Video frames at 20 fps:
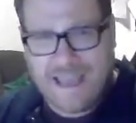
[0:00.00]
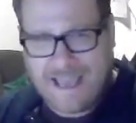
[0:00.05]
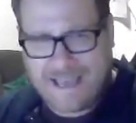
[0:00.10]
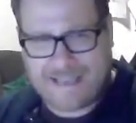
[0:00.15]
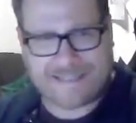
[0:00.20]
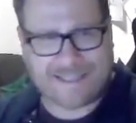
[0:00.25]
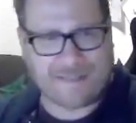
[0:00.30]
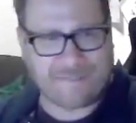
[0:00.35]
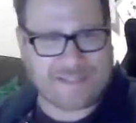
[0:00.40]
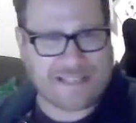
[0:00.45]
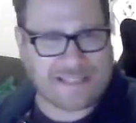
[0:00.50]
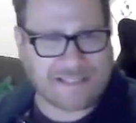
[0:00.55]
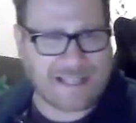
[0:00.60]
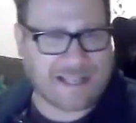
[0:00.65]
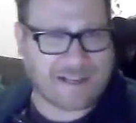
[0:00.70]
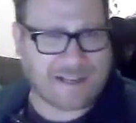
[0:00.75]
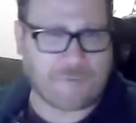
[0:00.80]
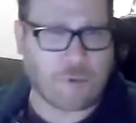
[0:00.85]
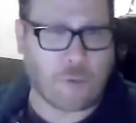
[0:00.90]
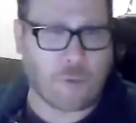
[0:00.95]
has something
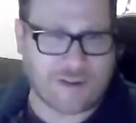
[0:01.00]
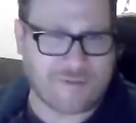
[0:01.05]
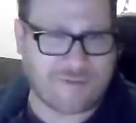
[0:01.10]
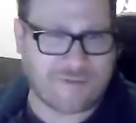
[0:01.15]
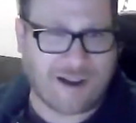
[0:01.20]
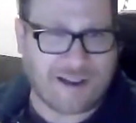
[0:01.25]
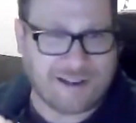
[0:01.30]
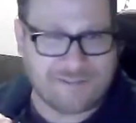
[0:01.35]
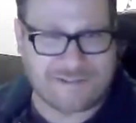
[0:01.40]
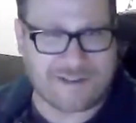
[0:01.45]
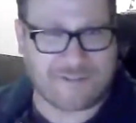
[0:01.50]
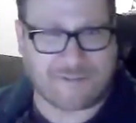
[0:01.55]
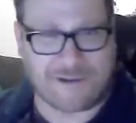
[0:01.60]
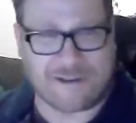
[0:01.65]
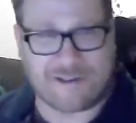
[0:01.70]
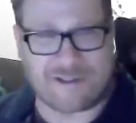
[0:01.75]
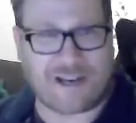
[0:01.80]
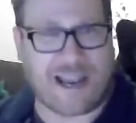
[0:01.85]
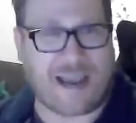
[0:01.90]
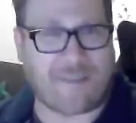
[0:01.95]
like 45
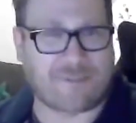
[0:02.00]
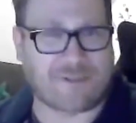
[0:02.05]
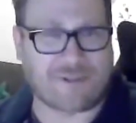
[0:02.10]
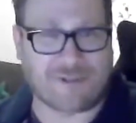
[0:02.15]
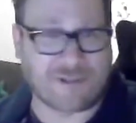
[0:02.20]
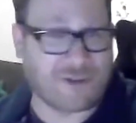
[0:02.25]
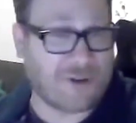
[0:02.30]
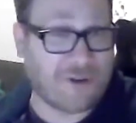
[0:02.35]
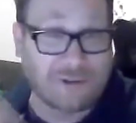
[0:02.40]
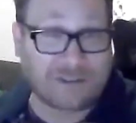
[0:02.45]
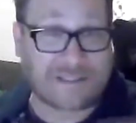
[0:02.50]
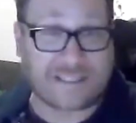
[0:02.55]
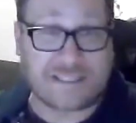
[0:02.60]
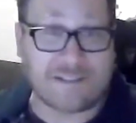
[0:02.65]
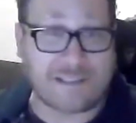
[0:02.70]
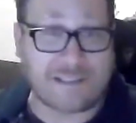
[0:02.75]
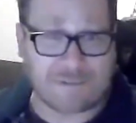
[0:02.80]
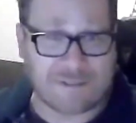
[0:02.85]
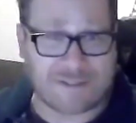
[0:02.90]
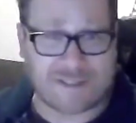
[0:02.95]
different chapters, all
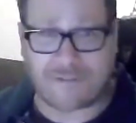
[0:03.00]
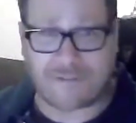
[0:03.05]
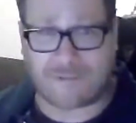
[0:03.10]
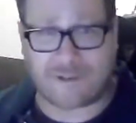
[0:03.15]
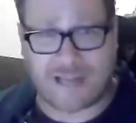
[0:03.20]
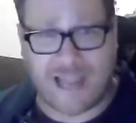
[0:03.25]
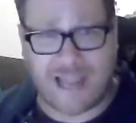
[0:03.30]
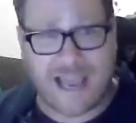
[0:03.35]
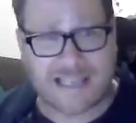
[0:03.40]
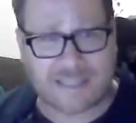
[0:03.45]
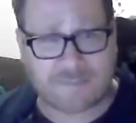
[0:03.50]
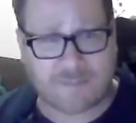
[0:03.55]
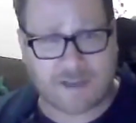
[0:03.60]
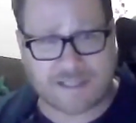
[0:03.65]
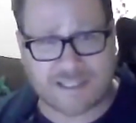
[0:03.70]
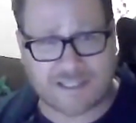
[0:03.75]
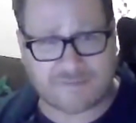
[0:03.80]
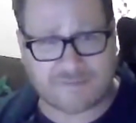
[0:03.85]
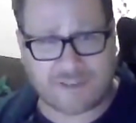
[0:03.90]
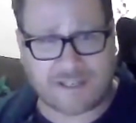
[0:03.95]
dealing with different
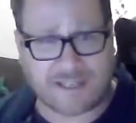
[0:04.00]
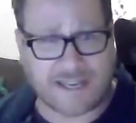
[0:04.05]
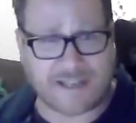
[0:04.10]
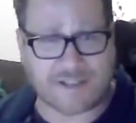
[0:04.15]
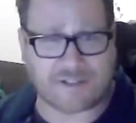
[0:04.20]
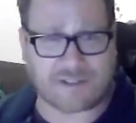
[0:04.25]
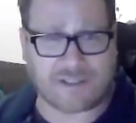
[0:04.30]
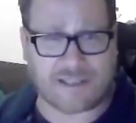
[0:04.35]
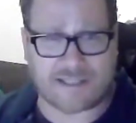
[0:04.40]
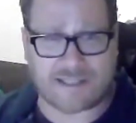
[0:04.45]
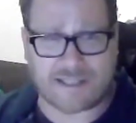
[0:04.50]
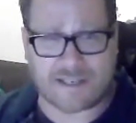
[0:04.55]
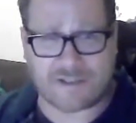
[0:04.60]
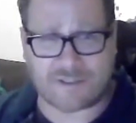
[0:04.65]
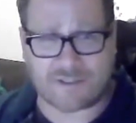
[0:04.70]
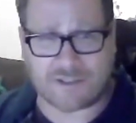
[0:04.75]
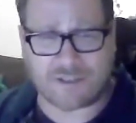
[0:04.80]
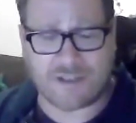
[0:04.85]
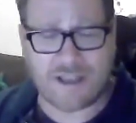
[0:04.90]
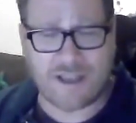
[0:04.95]
aspects of
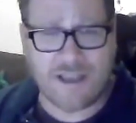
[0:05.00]
financialization.